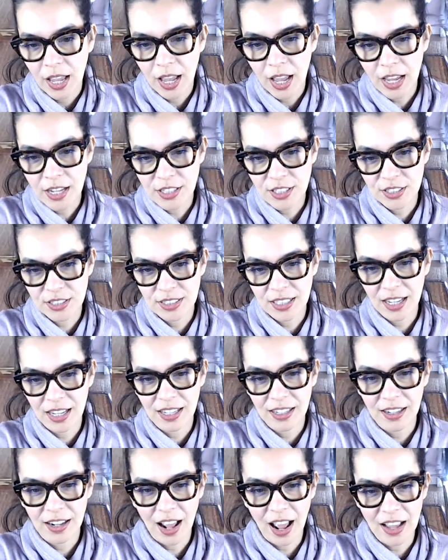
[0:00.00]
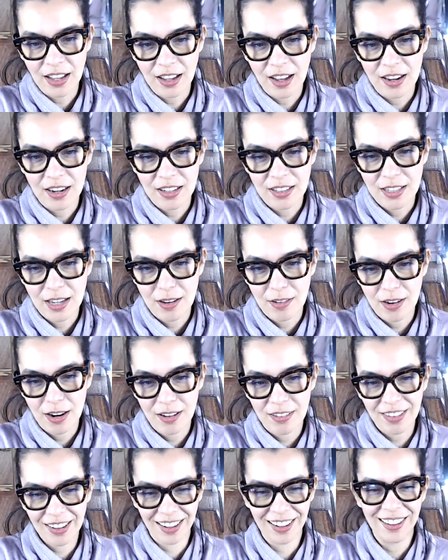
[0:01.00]
I just died. I got a shout
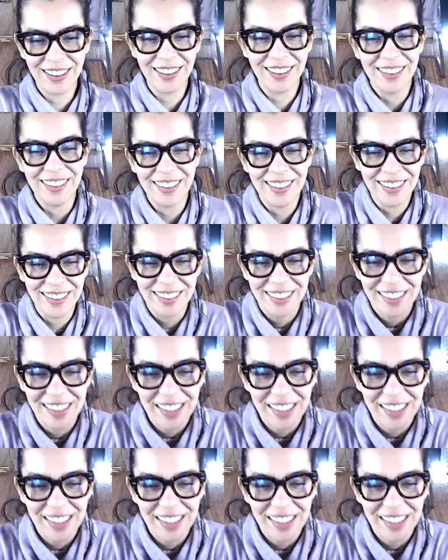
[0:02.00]
out.